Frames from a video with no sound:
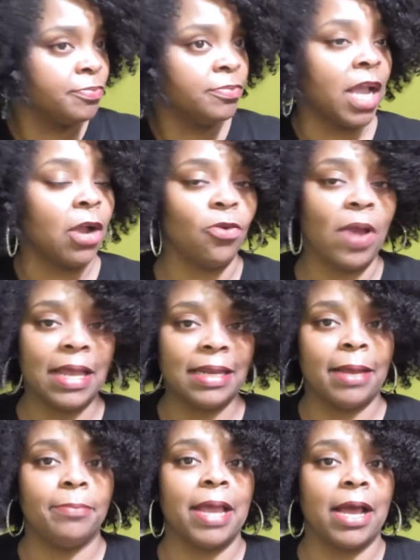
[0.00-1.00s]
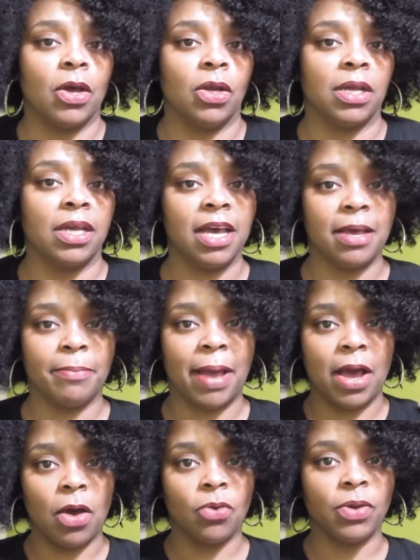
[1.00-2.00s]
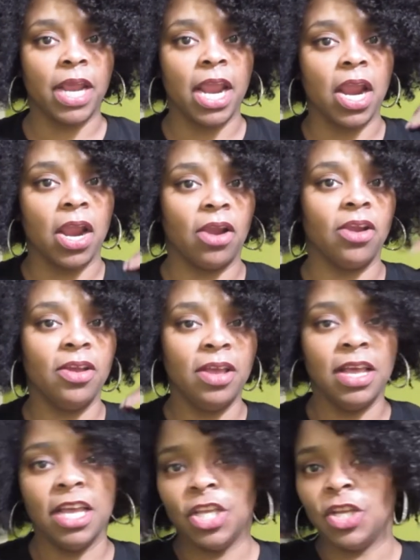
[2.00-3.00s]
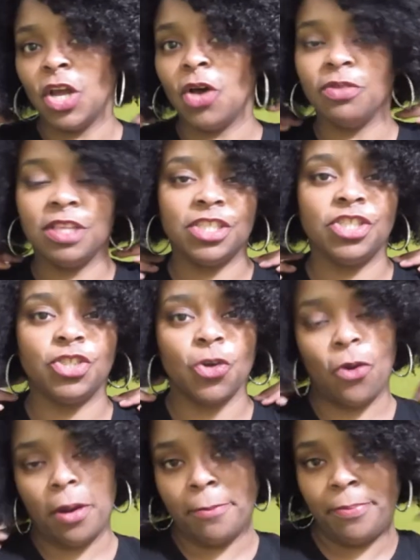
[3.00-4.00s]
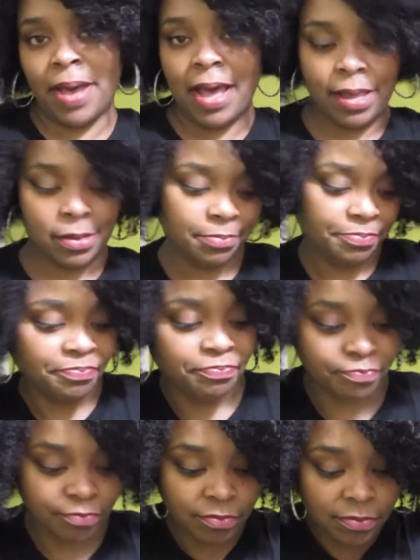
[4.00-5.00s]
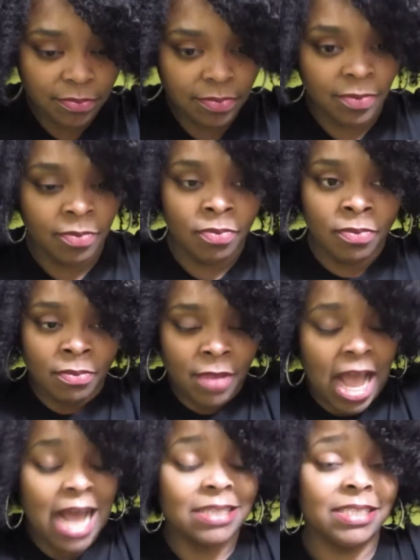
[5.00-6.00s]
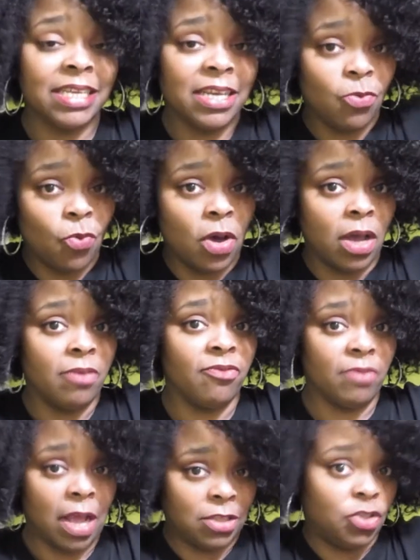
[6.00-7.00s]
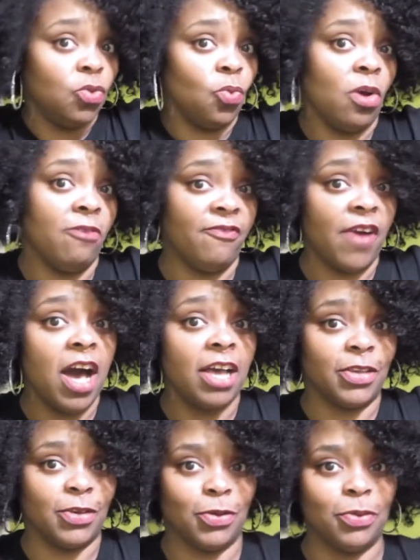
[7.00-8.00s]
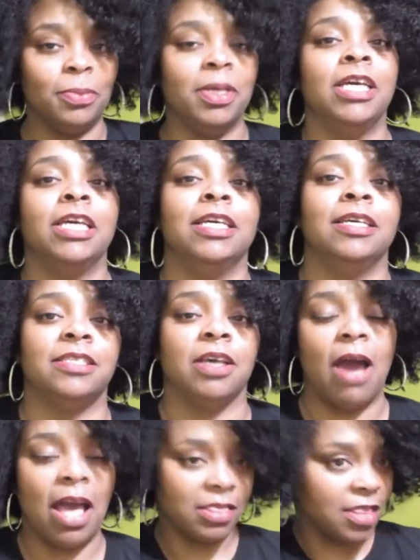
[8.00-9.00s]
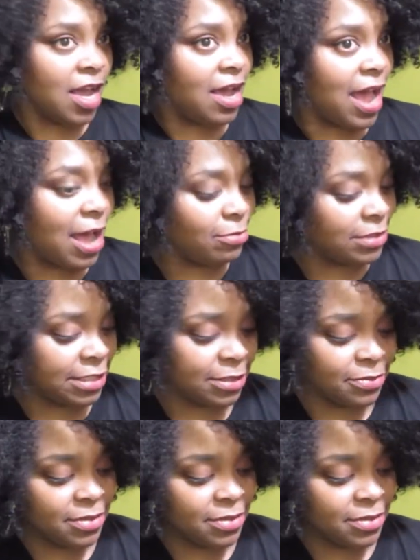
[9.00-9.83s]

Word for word: Now granted, I'm not going to cut my own hair, you know, this short, but I did want, I do want volume. So I thought I would do